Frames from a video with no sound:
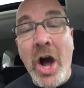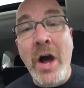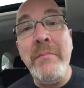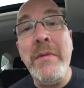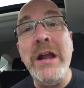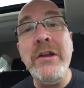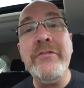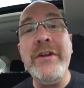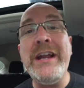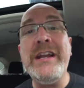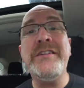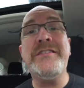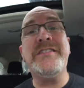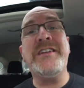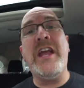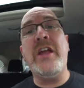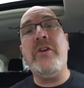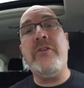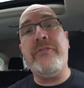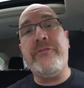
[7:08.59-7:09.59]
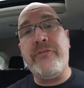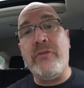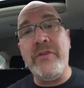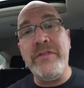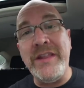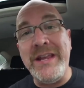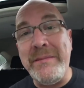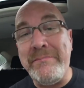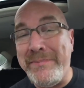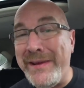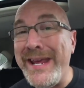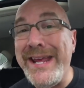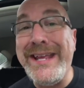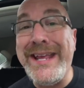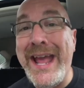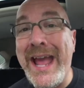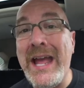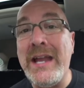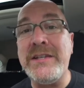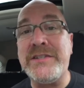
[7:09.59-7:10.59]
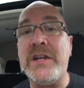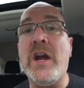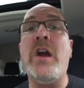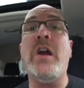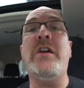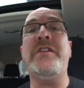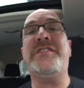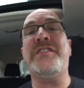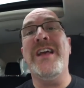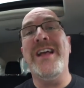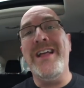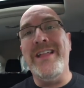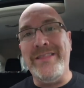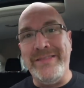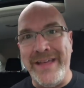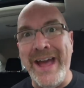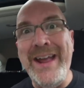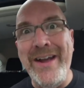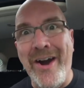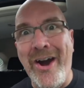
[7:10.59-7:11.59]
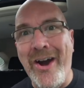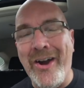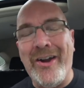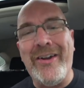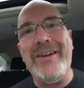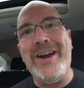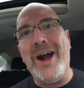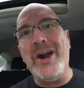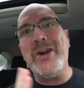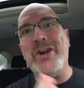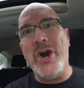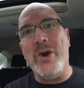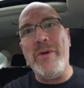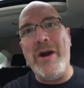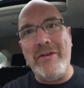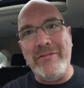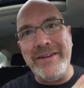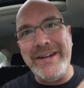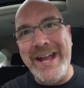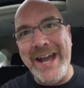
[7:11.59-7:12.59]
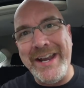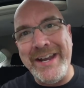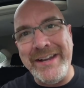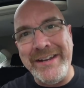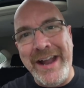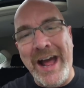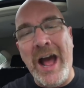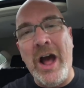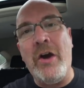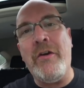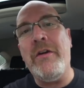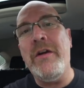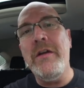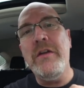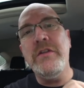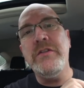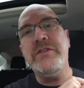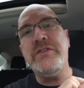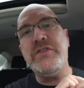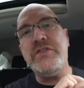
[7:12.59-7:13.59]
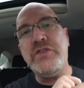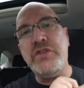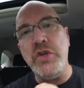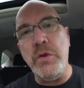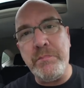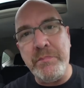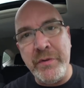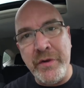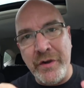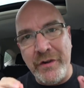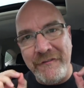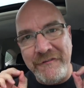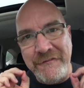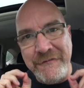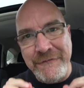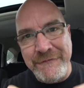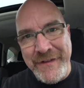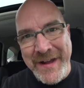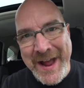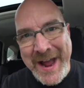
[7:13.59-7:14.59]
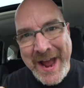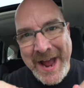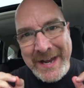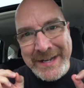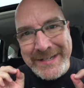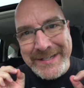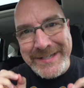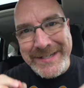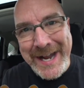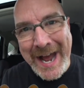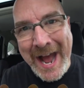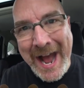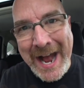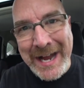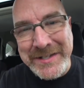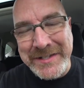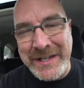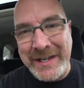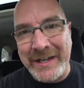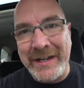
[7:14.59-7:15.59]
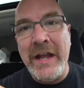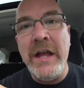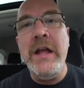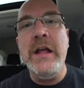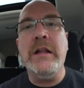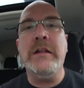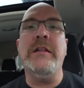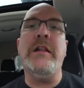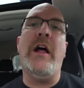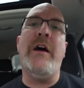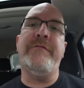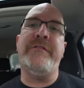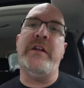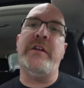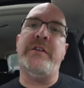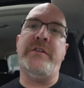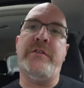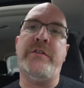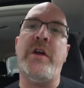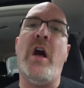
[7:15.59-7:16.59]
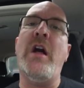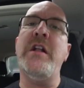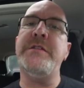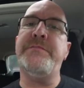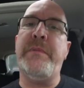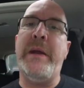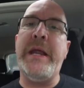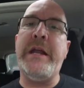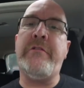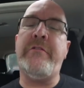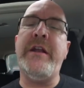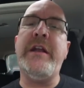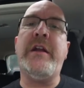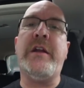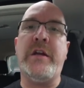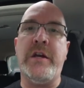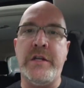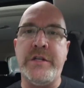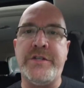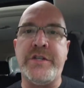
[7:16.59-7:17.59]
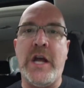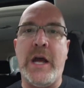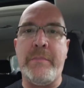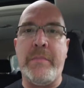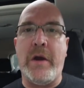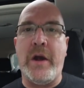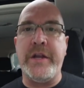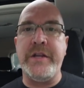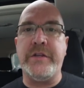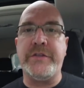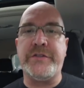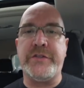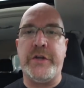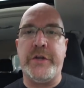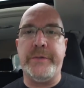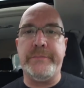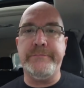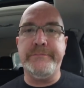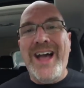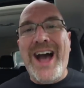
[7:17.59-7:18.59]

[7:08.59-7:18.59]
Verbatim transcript: on my rating scale for the pecan tarts, they are a go out and get it now. Super fantastic. Loved it. Don's Bakery, good job on you, sir.